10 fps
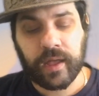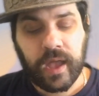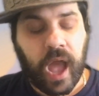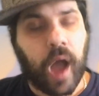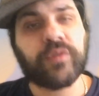
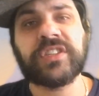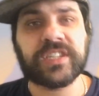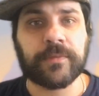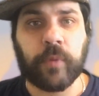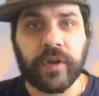I was
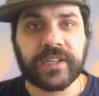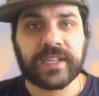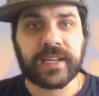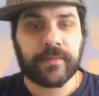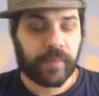
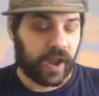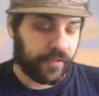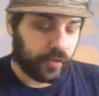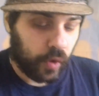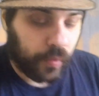disappointed, but I
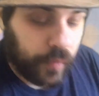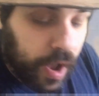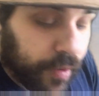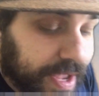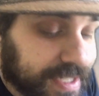thought,
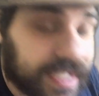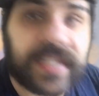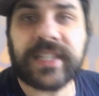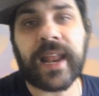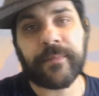well, it's the
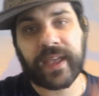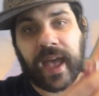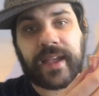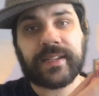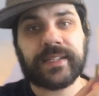slipcase,